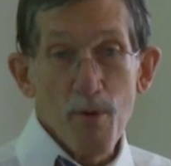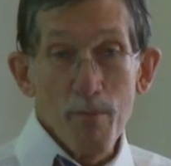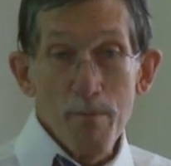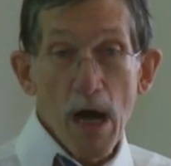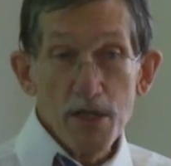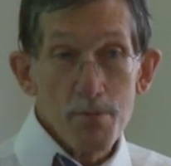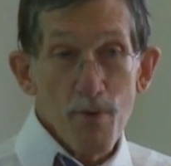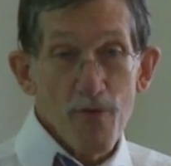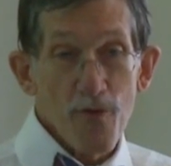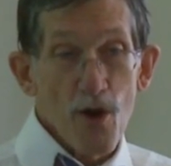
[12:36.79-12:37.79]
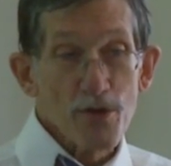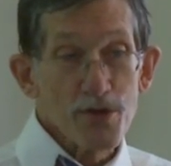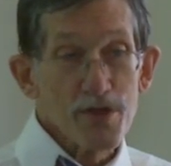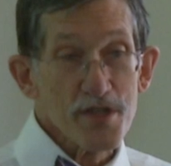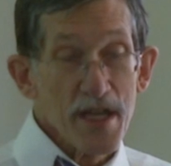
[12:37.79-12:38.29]
much preferred
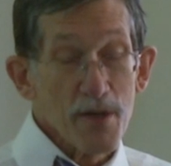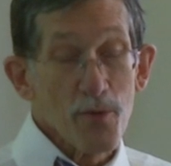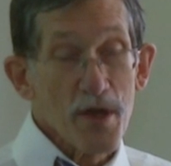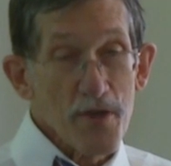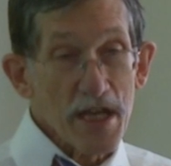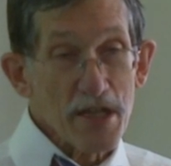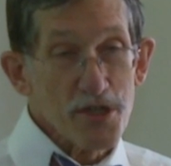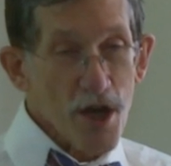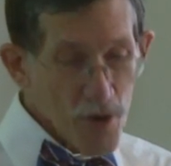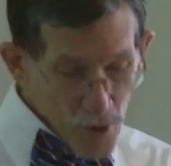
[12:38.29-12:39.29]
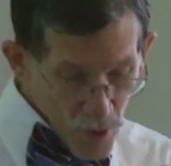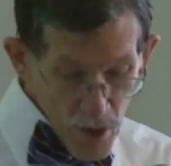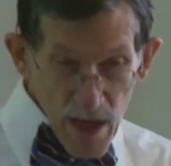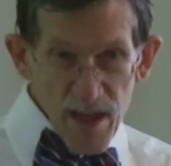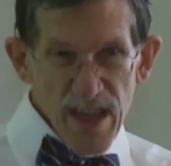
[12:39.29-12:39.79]
to sit with each other
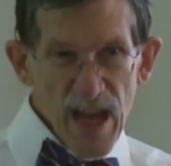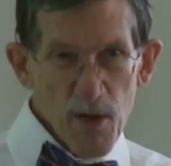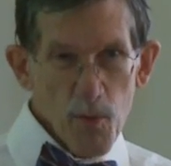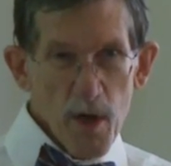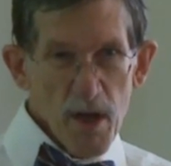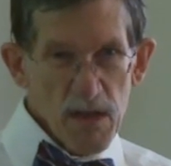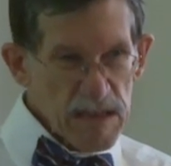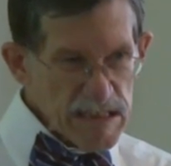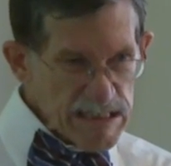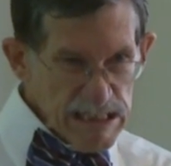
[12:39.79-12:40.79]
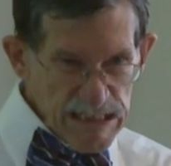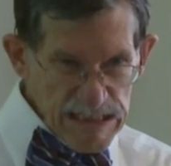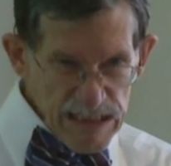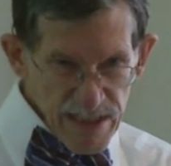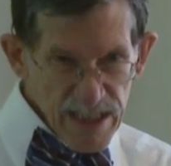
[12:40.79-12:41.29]
than with,
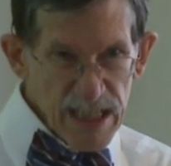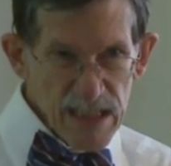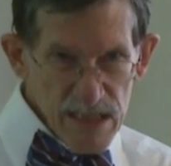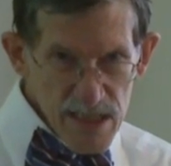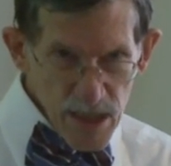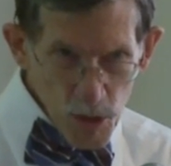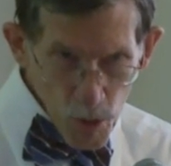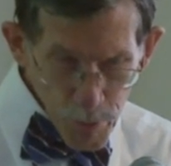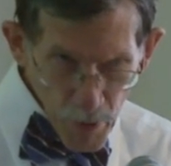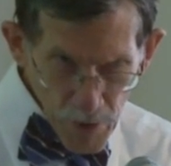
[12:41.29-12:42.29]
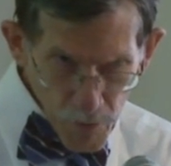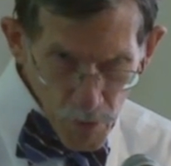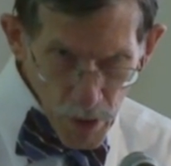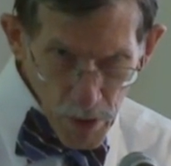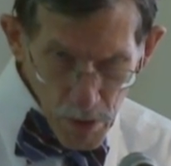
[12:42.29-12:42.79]
the single
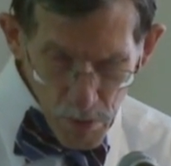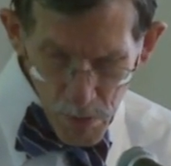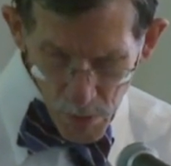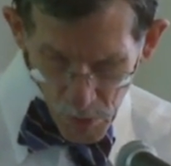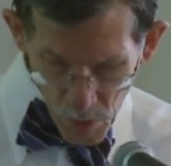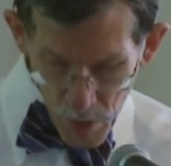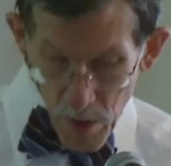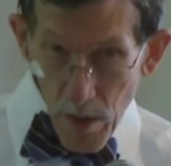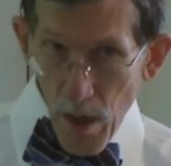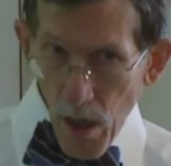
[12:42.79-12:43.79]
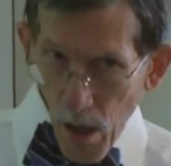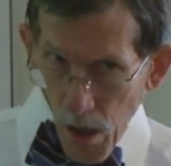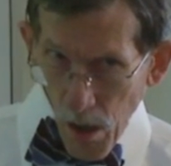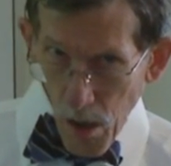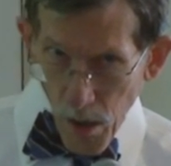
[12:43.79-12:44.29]
brethren.
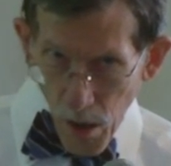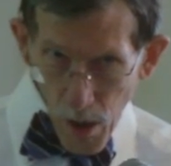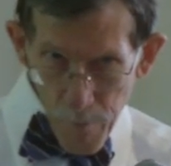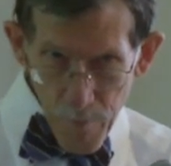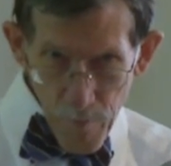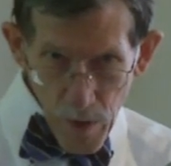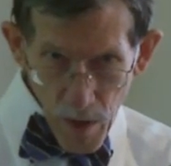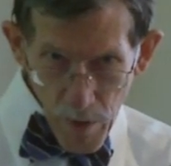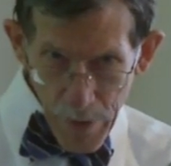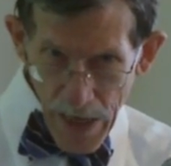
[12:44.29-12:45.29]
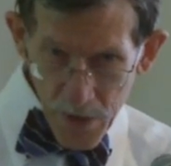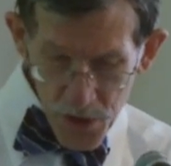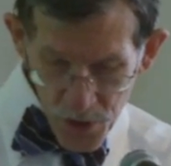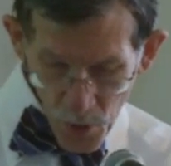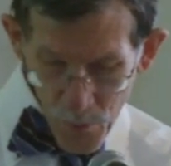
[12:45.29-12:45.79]
And
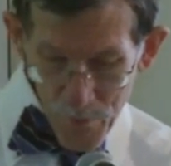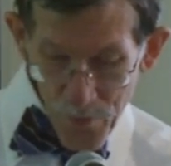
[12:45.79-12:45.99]
so